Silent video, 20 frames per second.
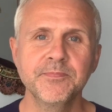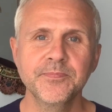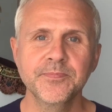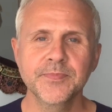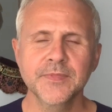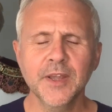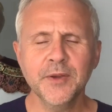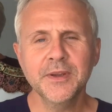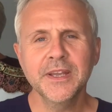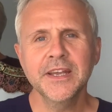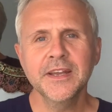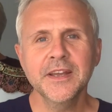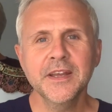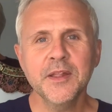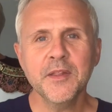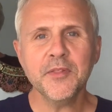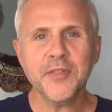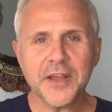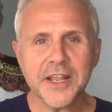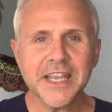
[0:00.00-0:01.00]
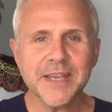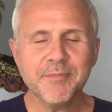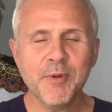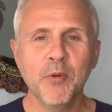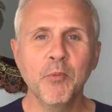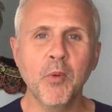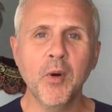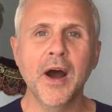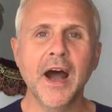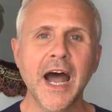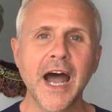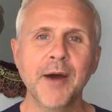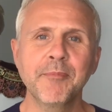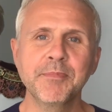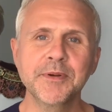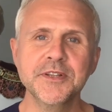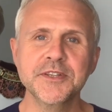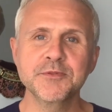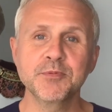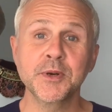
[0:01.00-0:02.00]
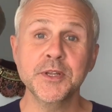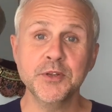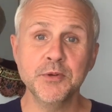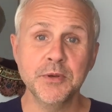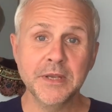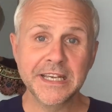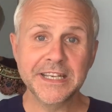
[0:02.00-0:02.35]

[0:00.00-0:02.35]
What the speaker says: Now, think about what happens when you